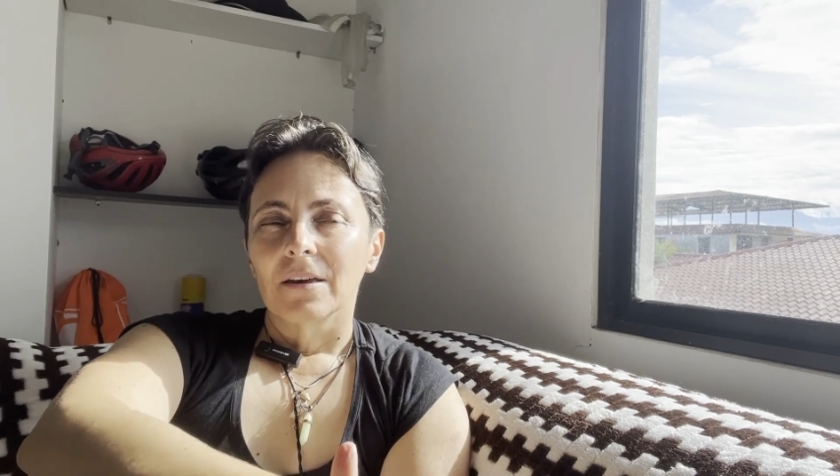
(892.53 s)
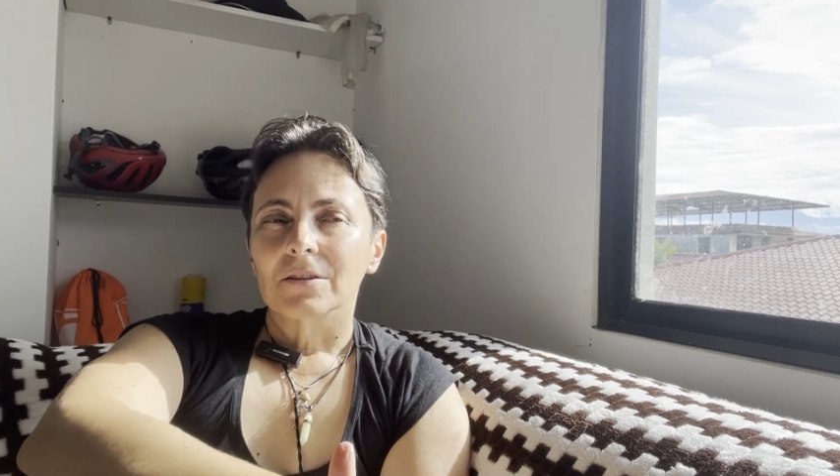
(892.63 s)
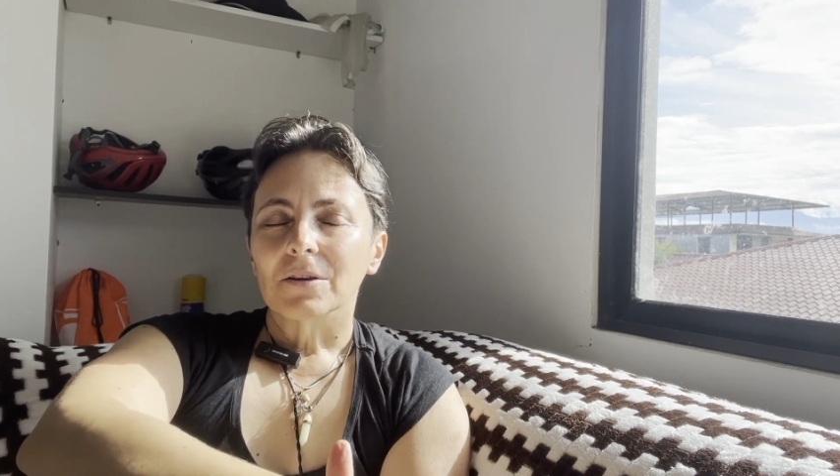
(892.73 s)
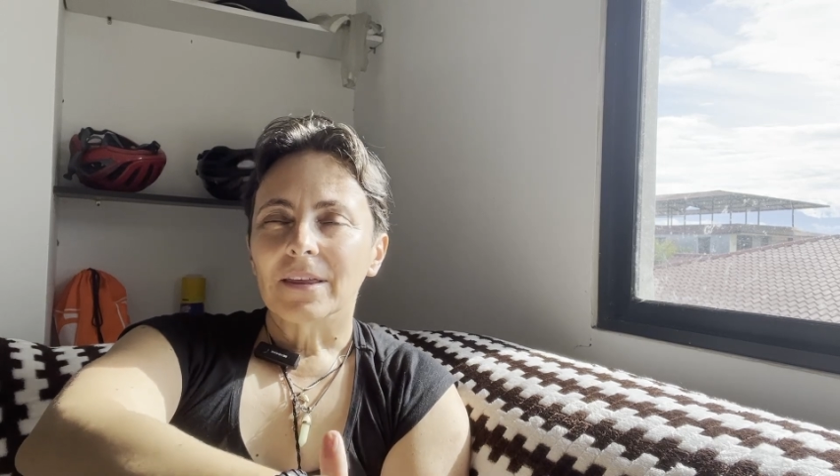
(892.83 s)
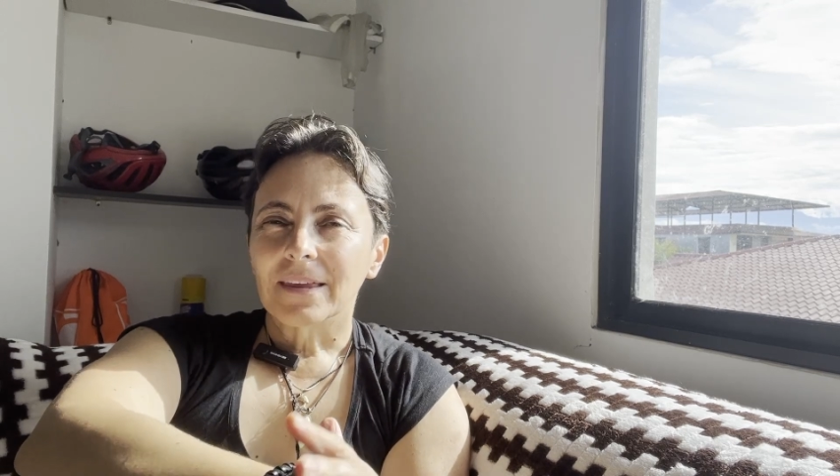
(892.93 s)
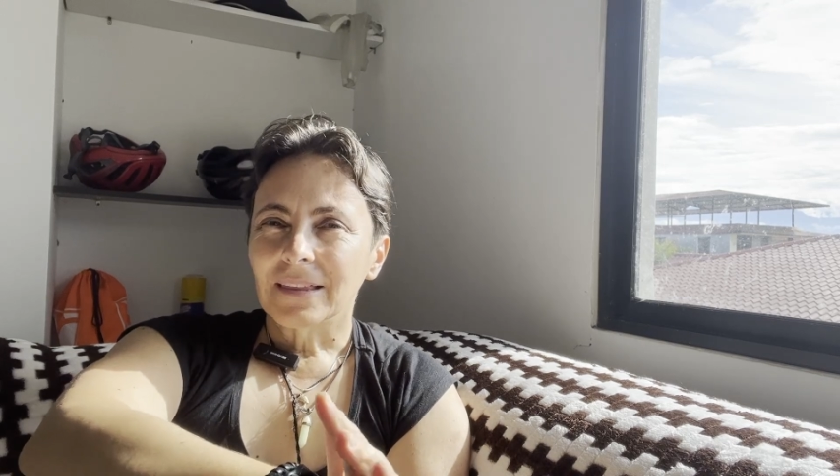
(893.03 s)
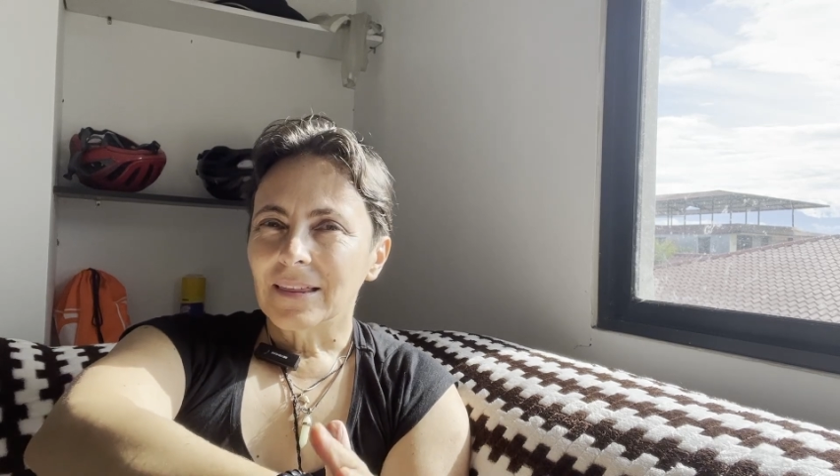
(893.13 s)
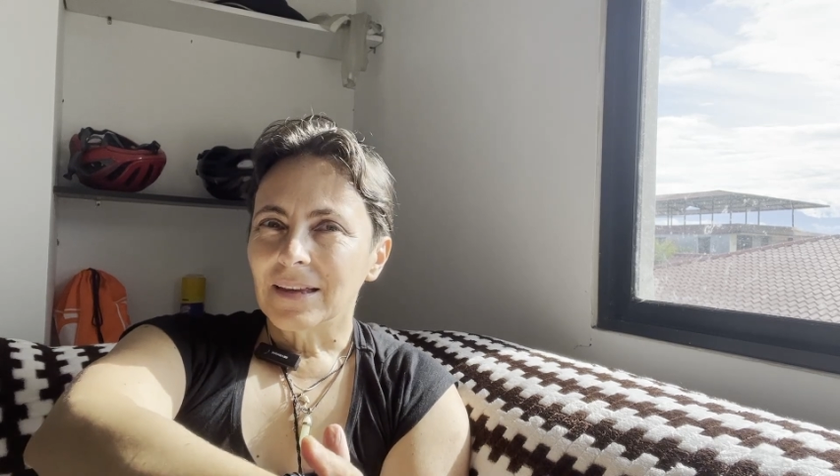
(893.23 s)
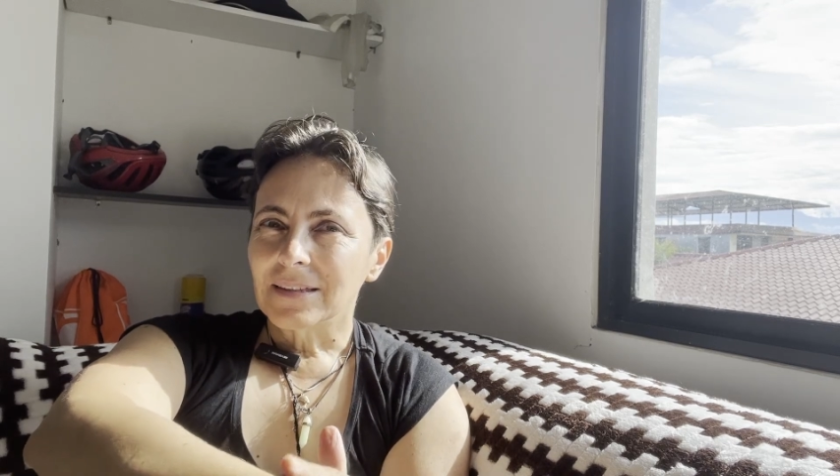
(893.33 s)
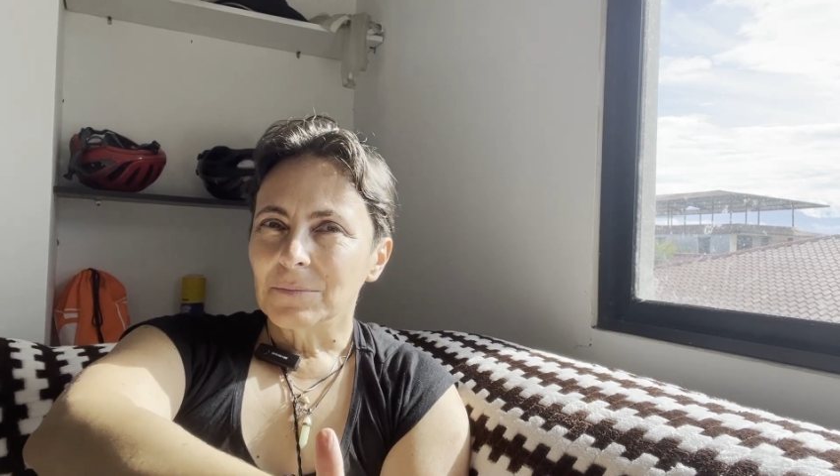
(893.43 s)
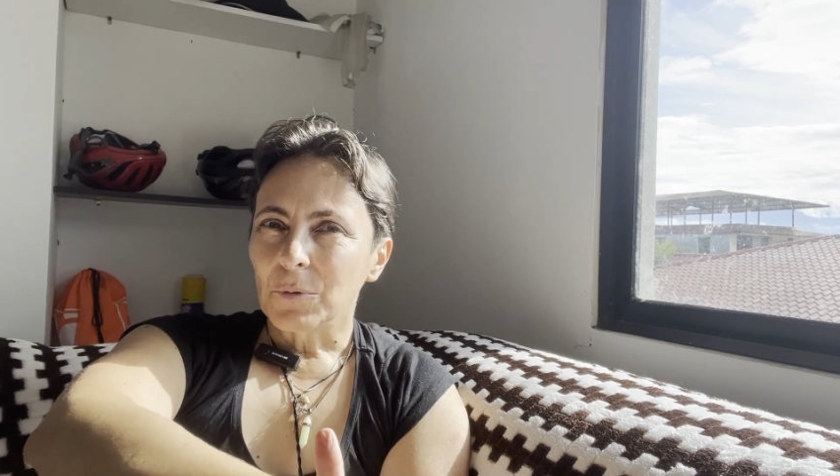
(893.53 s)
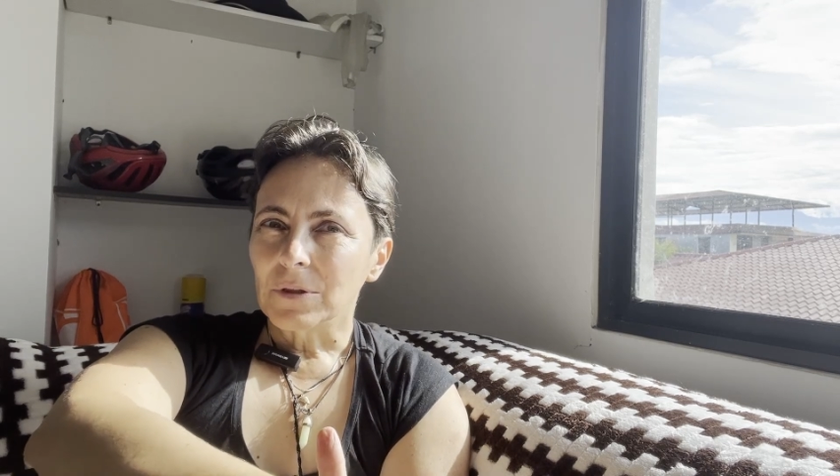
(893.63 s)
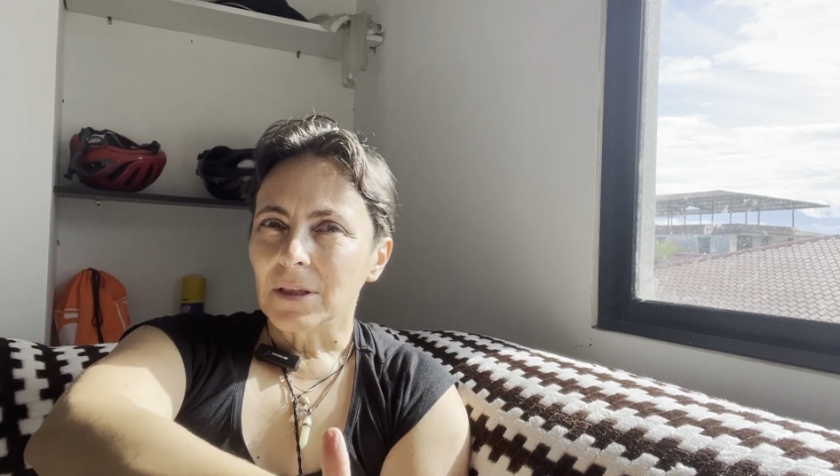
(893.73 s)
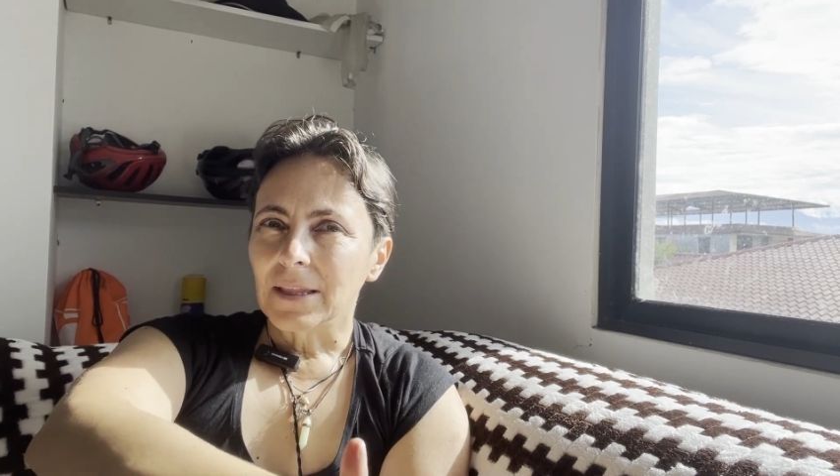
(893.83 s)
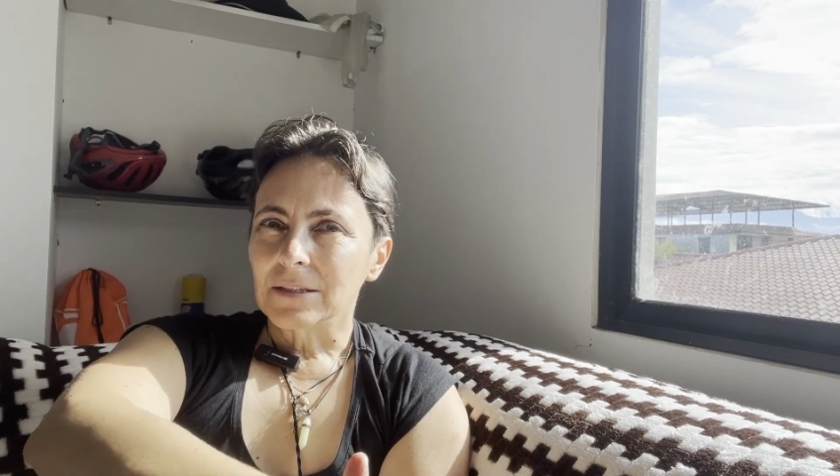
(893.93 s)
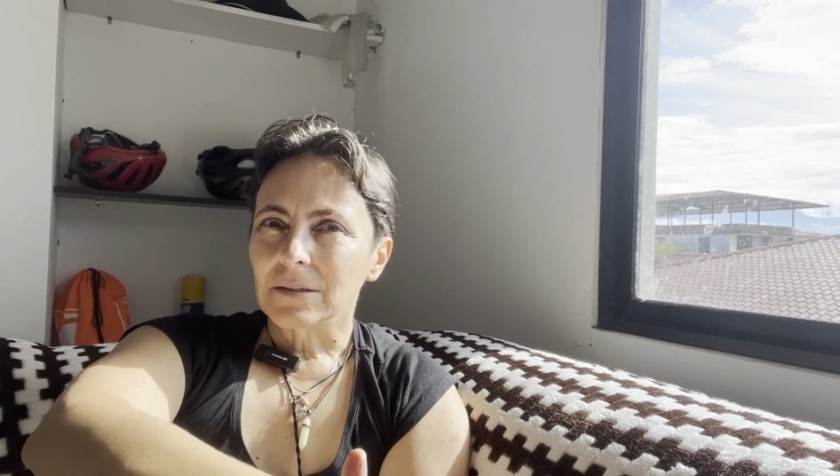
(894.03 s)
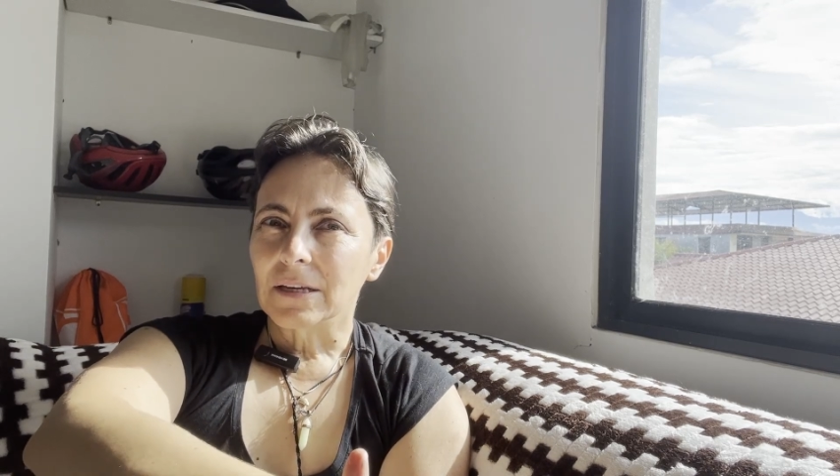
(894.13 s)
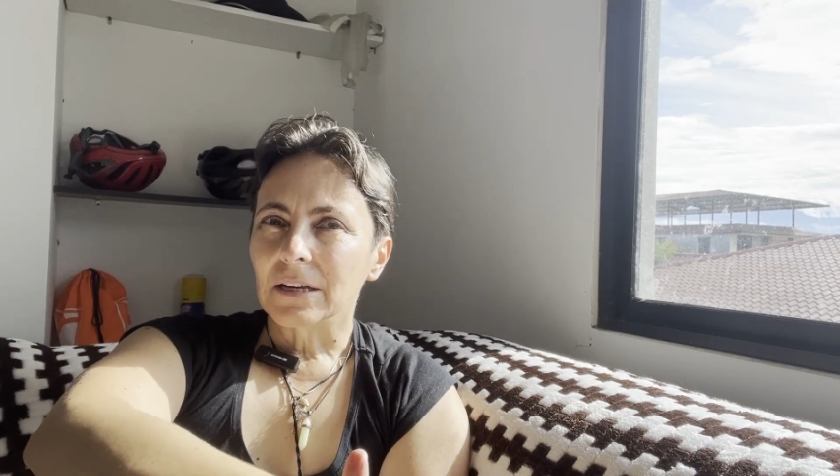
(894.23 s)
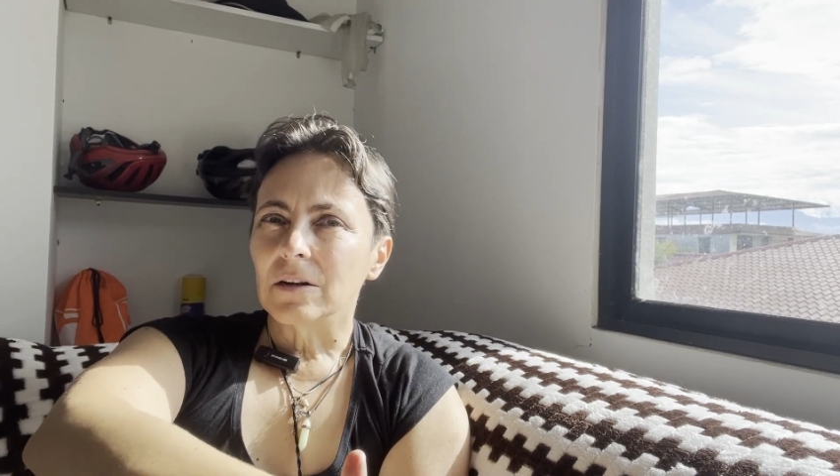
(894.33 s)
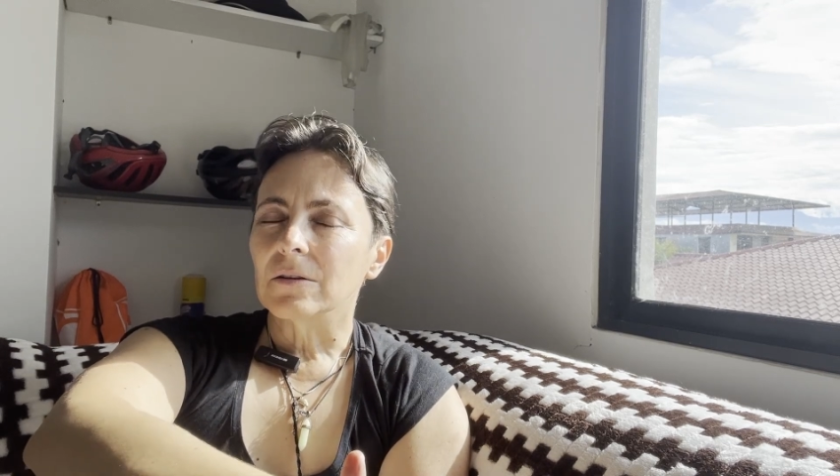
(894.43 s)
So I think that that's the important lesson
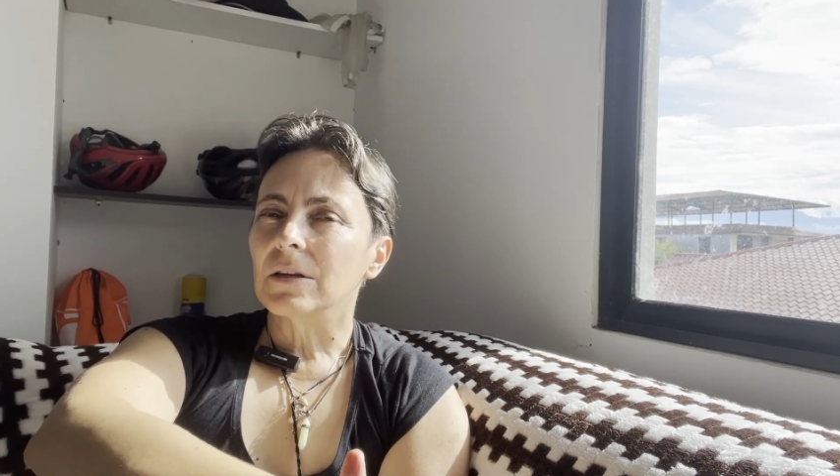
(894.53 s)
here.